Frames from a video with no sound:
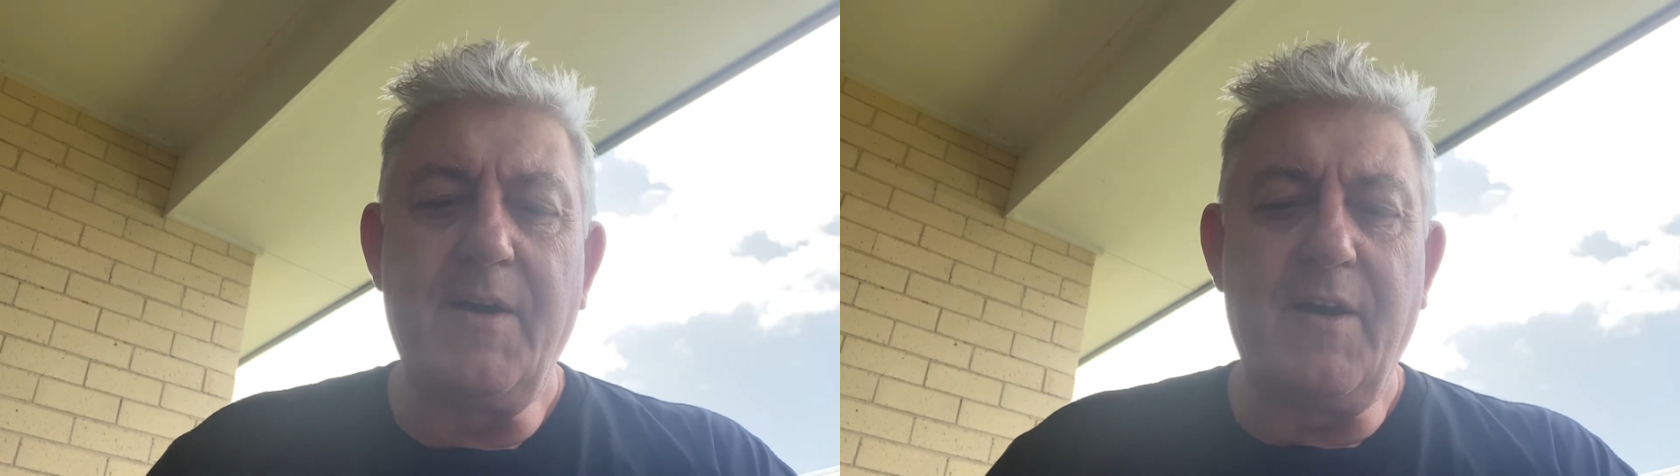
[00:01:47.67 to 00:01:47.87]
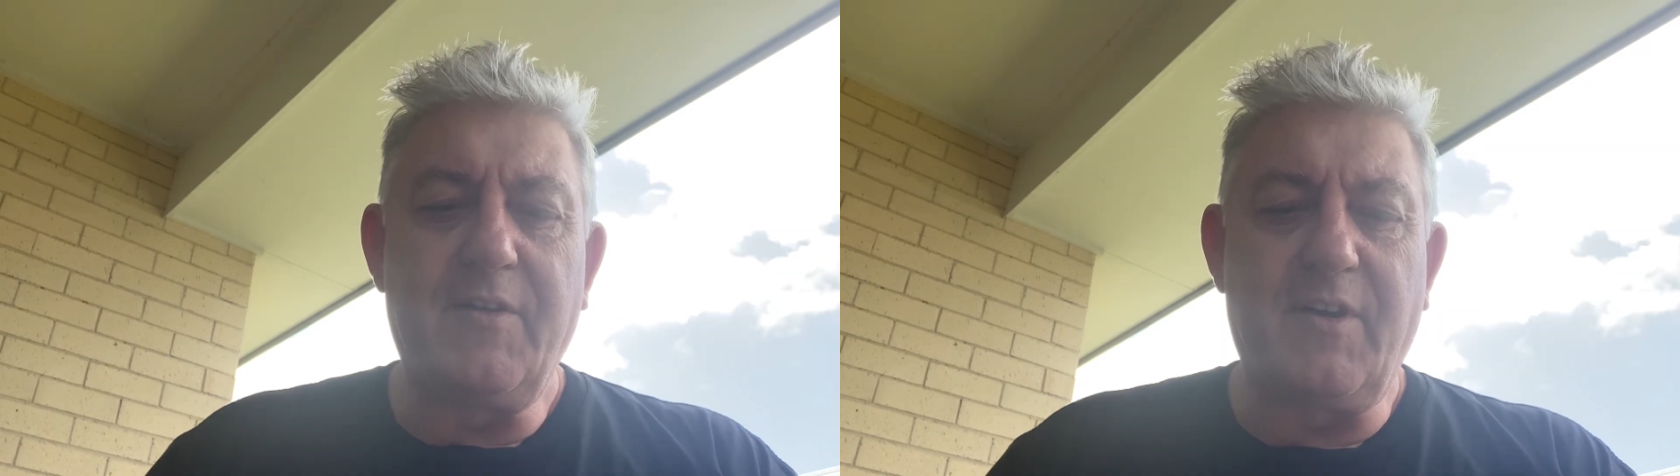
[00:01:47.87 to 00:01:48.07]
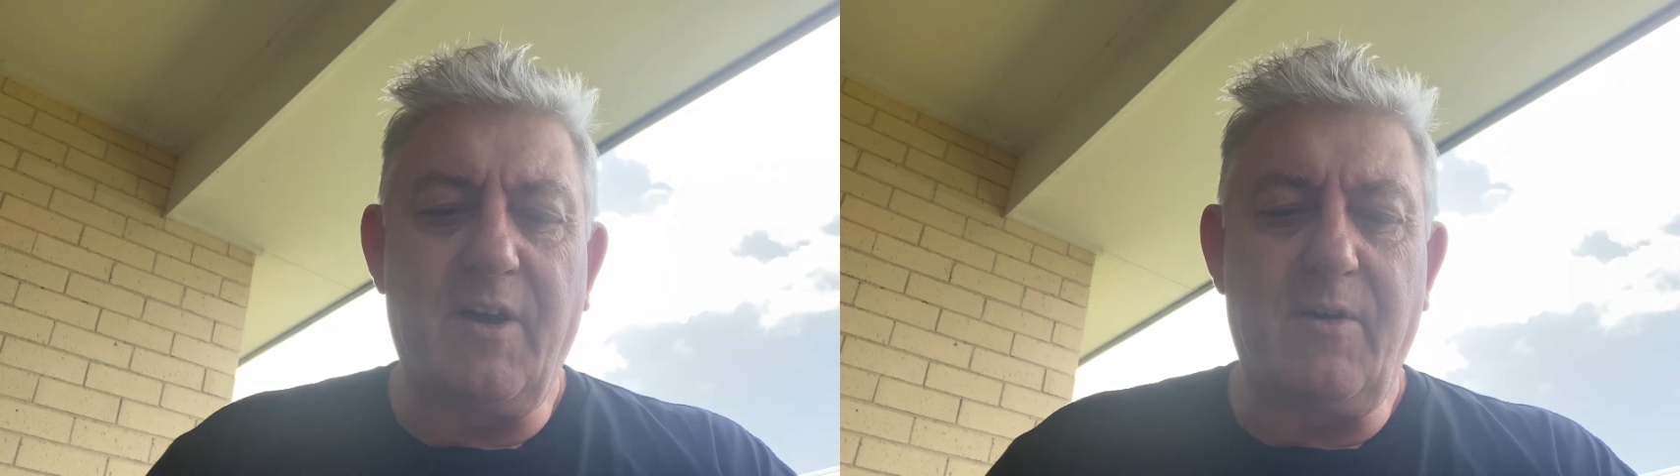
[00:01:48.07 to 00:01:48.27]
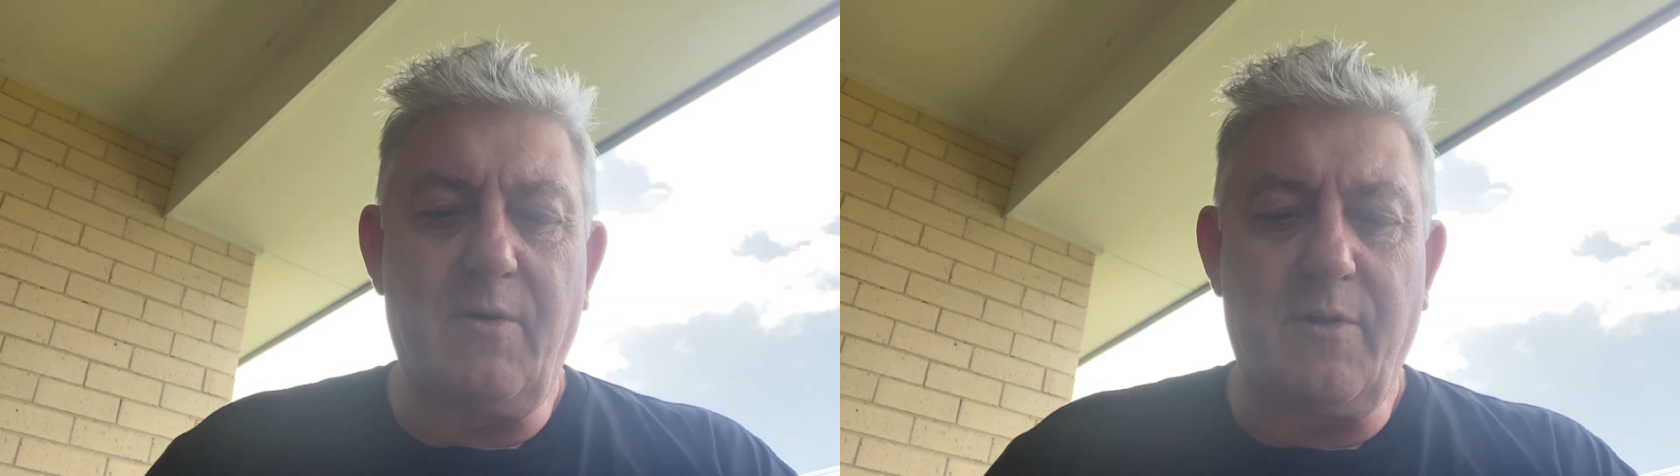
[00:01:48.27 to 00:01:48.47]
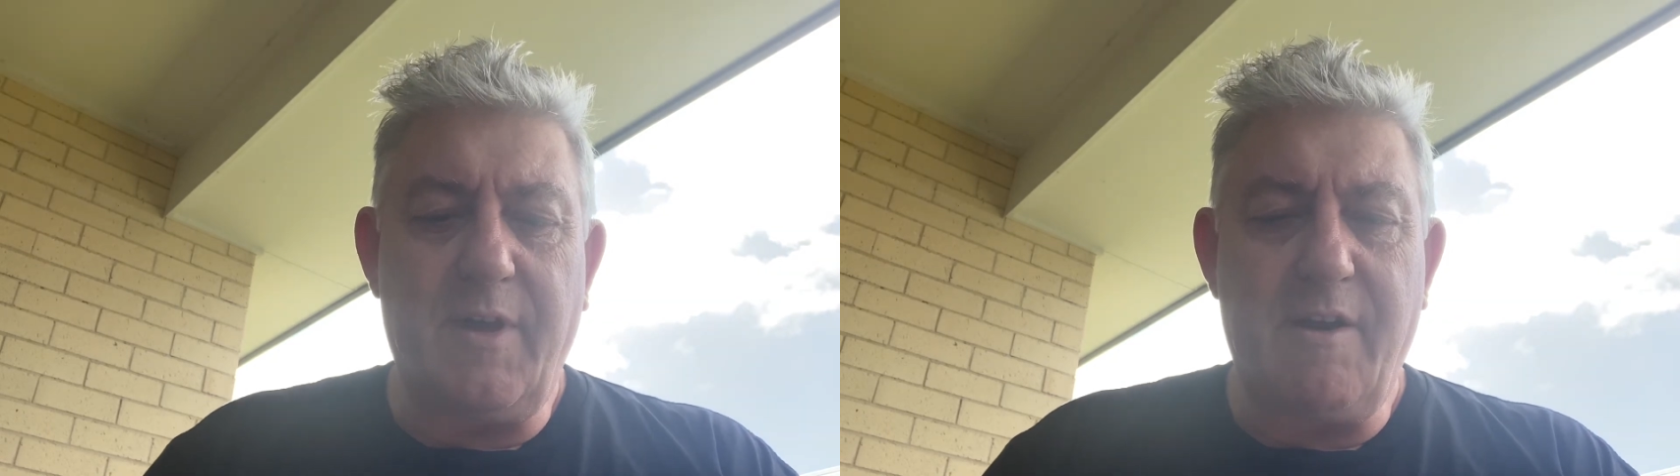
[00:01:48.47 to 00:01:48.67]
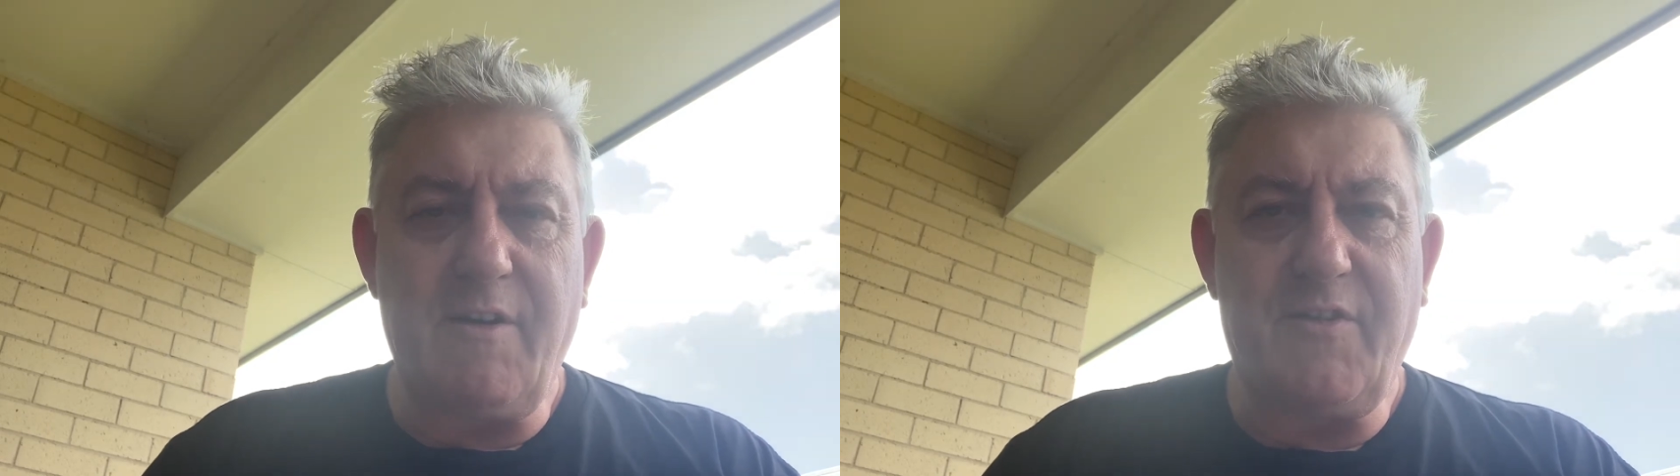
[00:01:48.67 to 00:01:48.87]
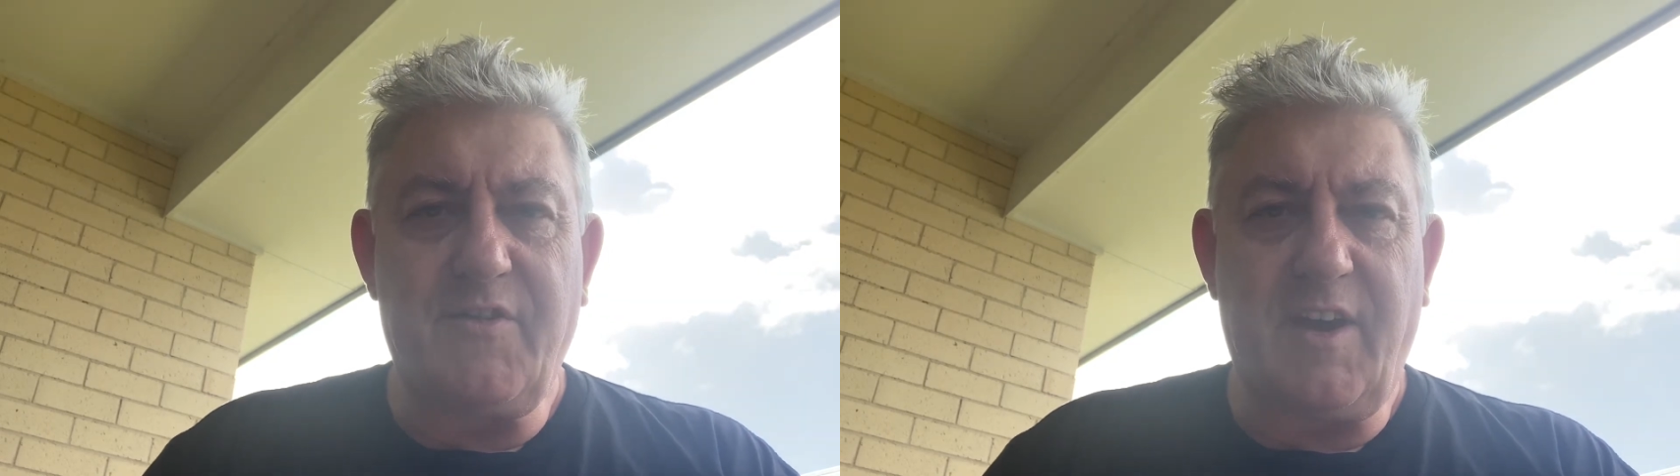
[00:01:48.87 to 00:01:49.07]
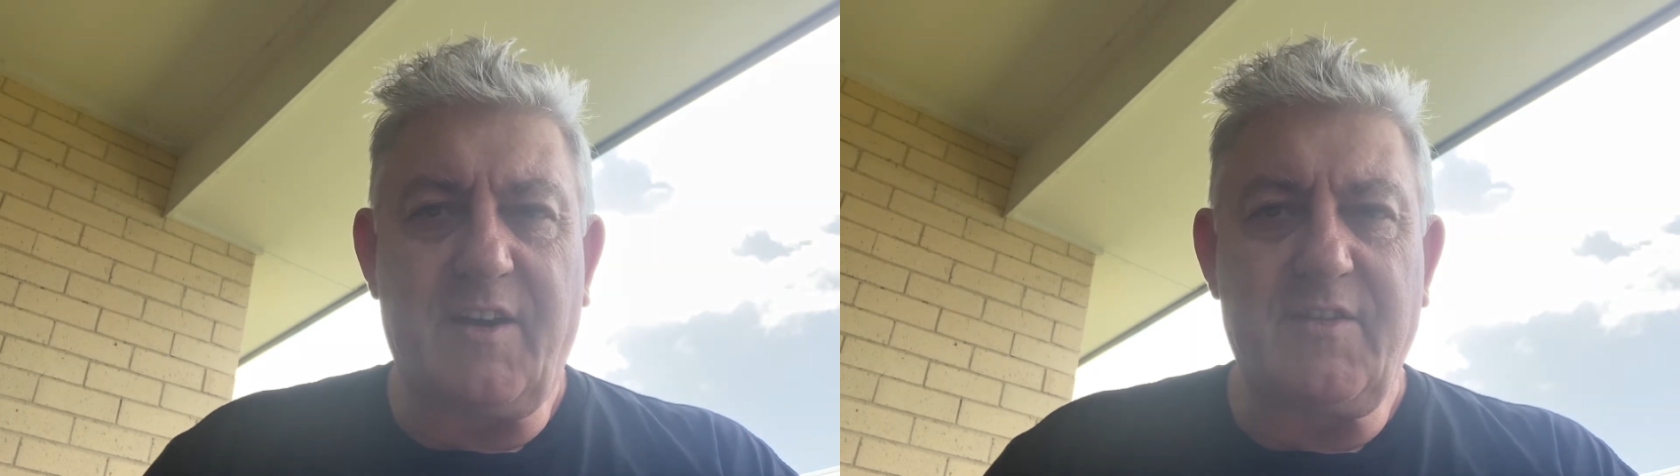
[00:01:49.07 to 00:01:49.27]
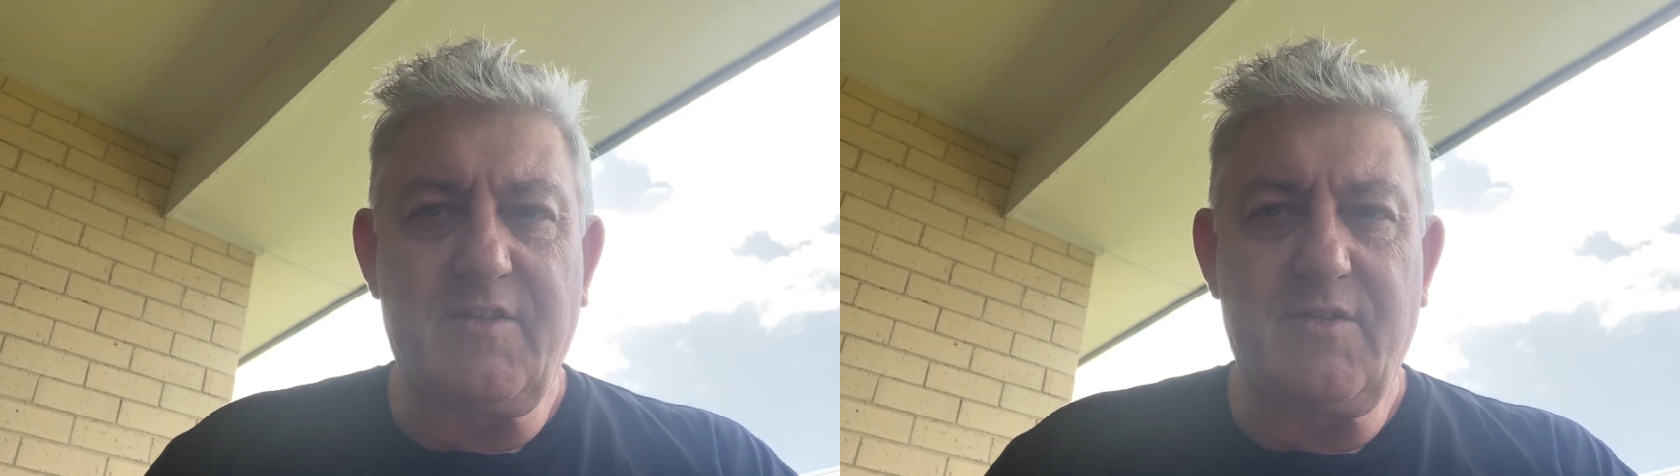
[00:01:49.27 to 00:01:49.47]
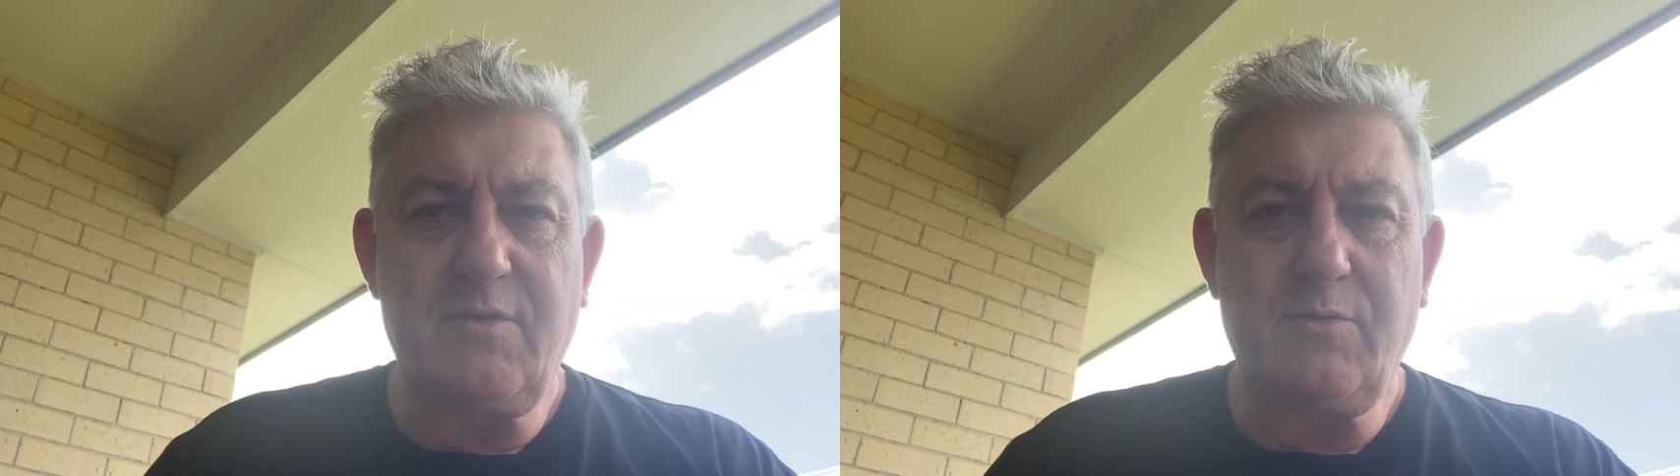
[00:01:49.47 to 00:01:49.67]
So there are
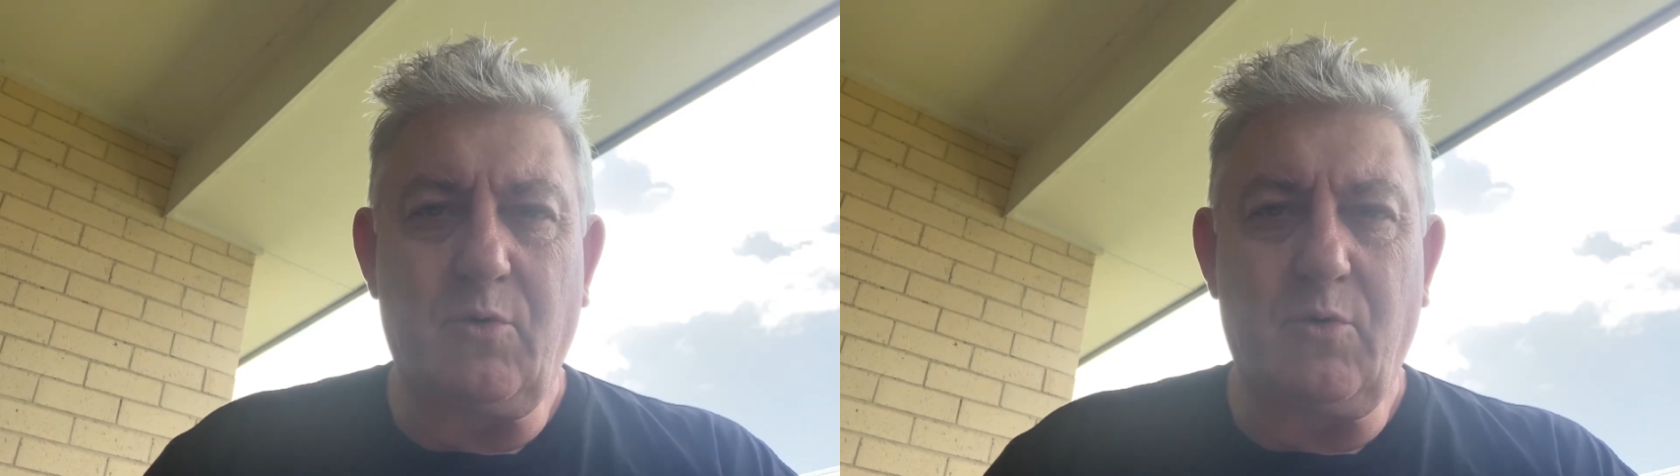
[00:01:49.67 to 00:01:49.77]
six